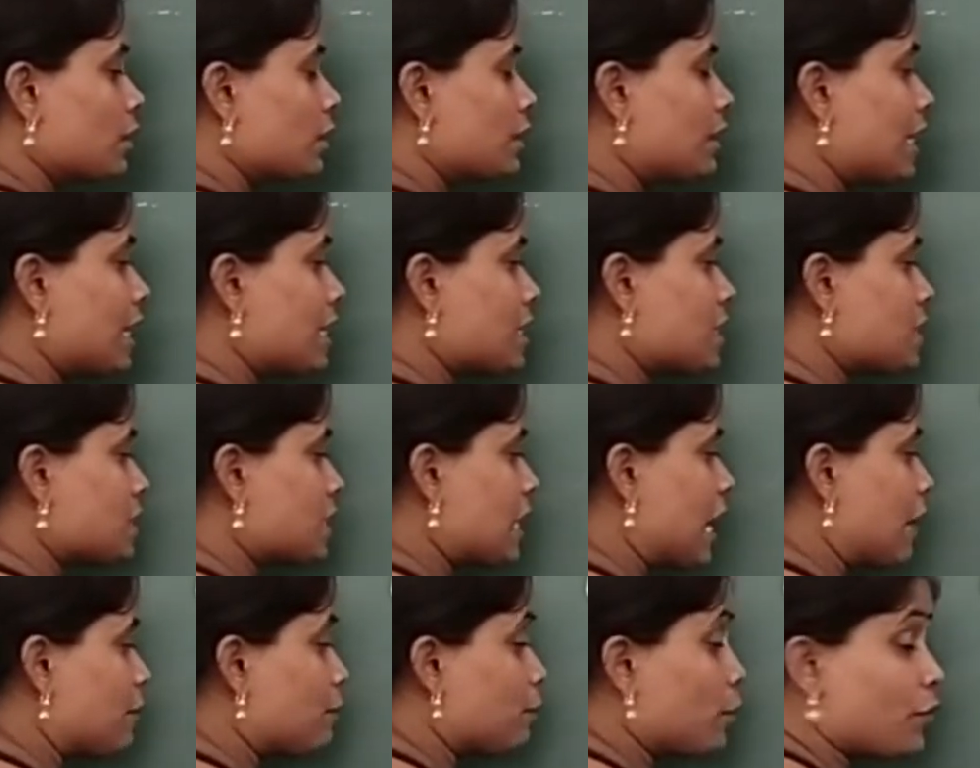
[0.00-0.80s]
this
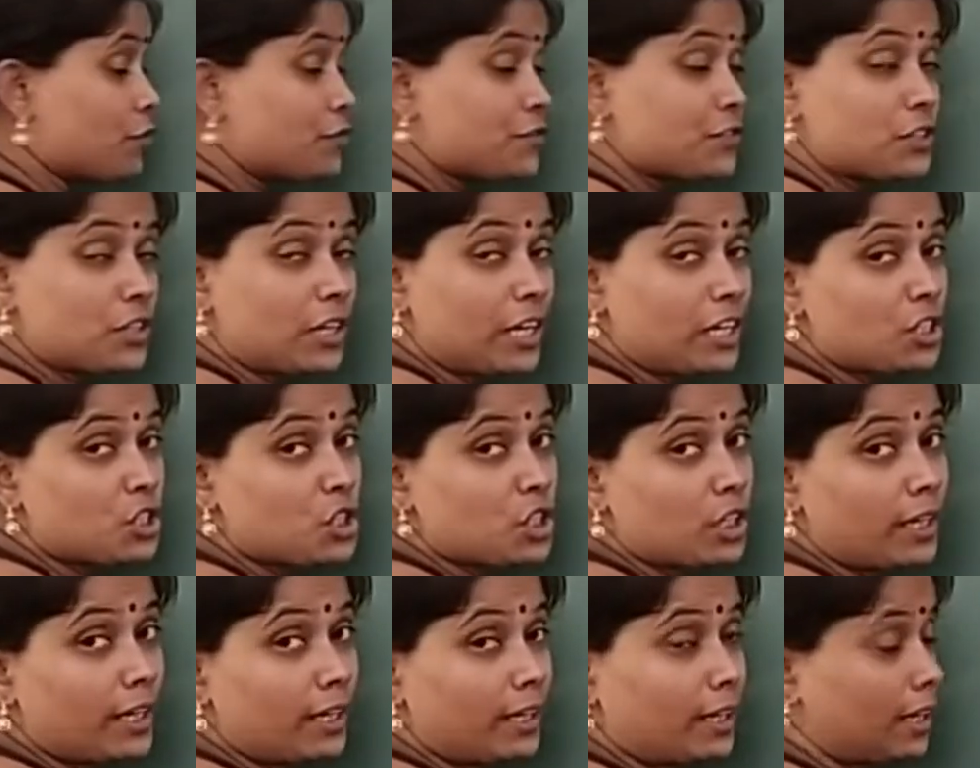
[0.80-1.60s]
type of
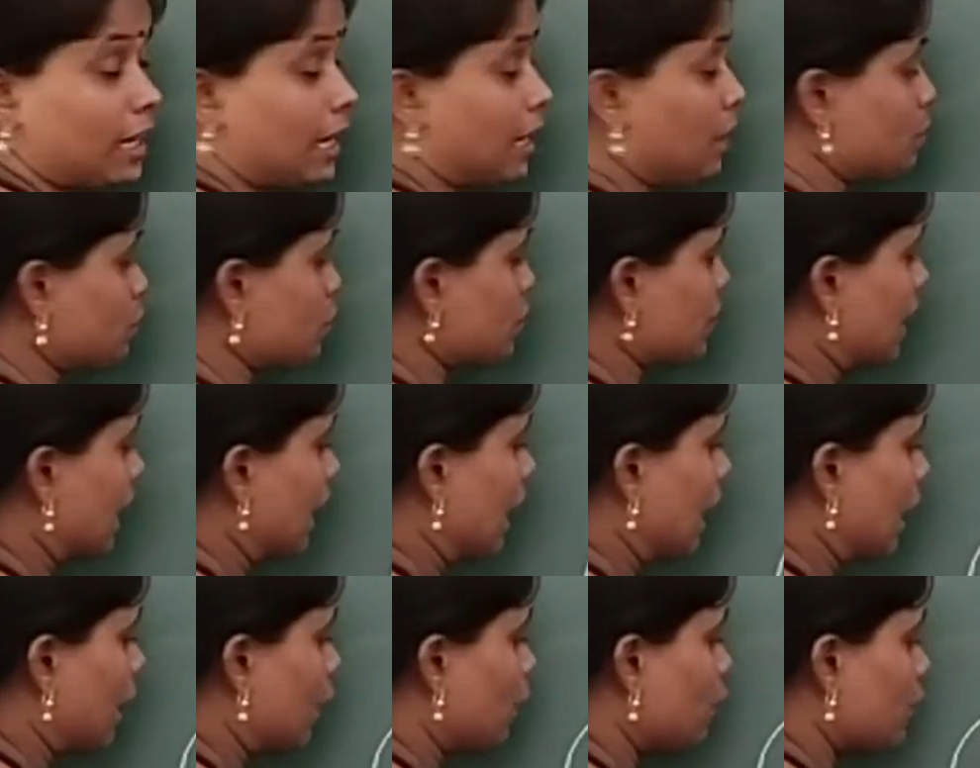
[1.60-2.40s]
structure comes
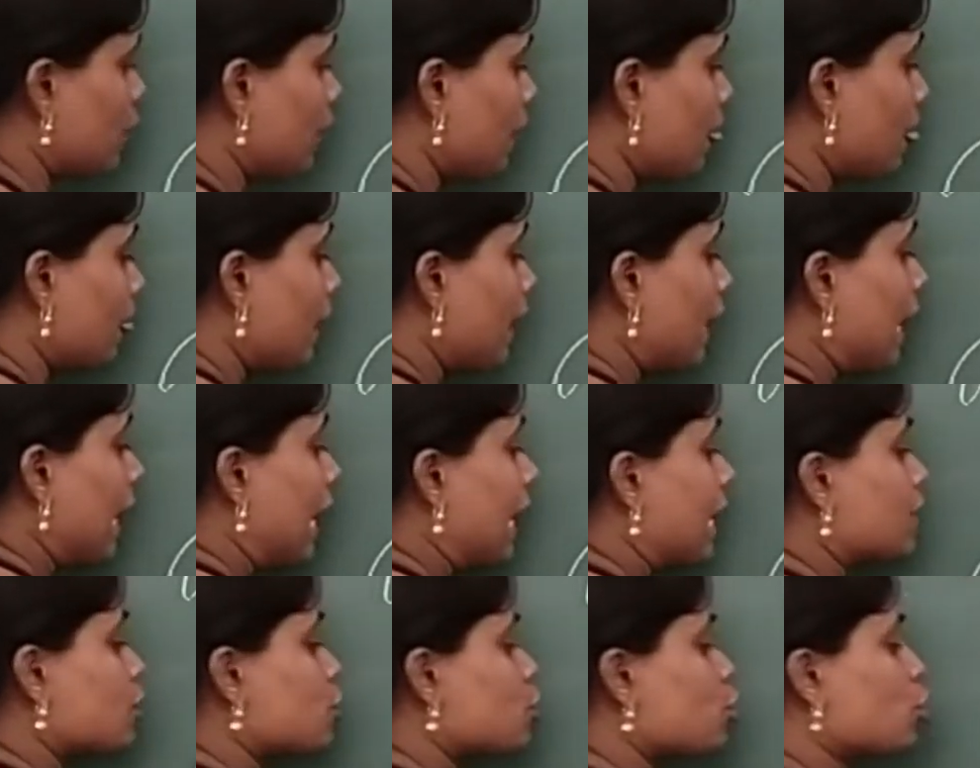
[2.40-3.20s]
out,
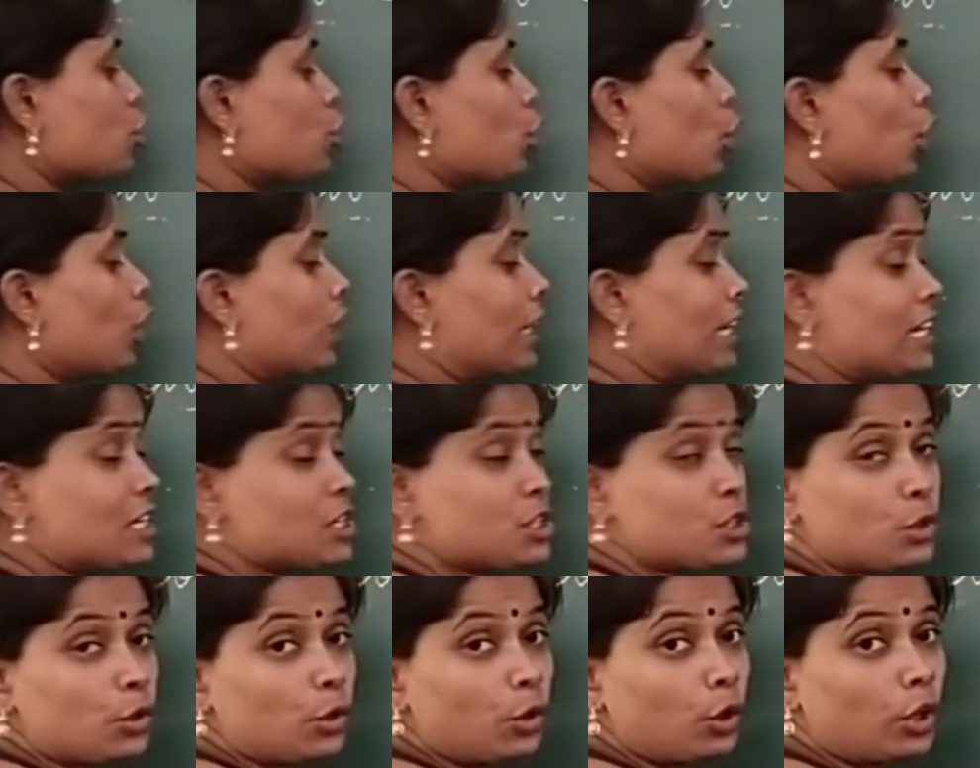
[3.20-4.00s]
and
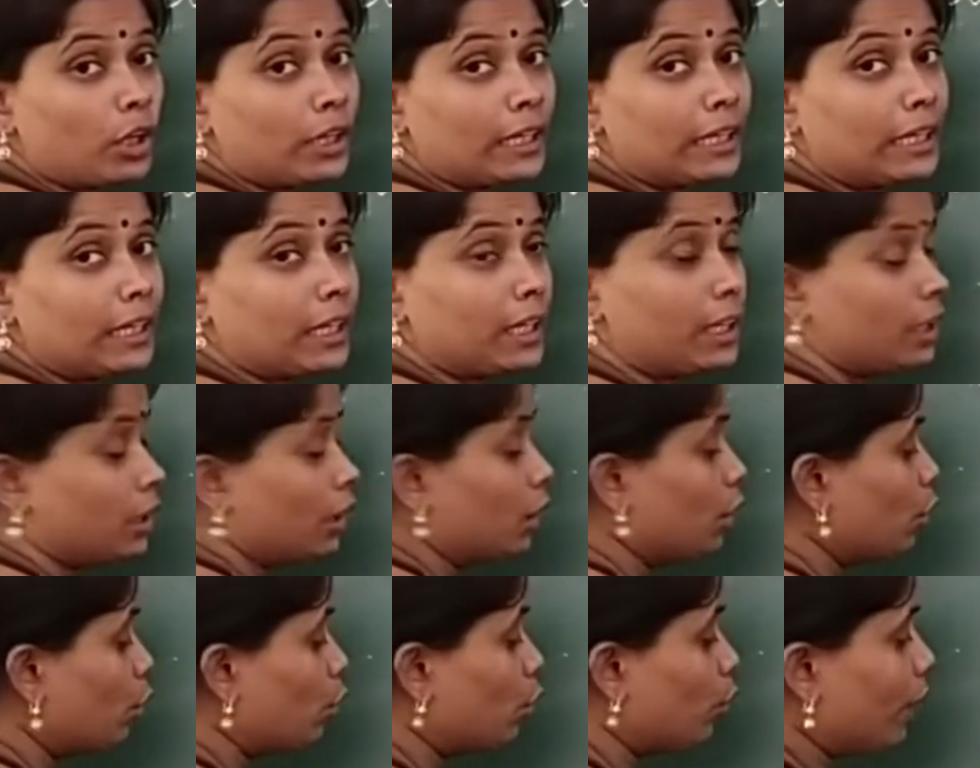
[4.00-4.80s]
slowly,
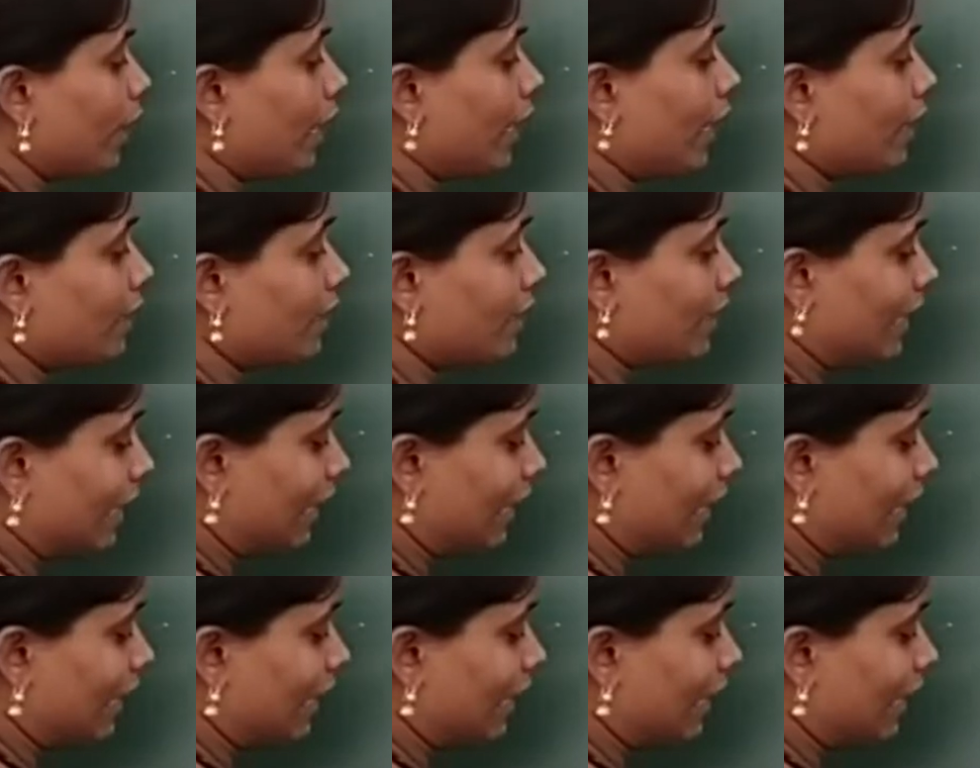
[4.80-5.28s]
when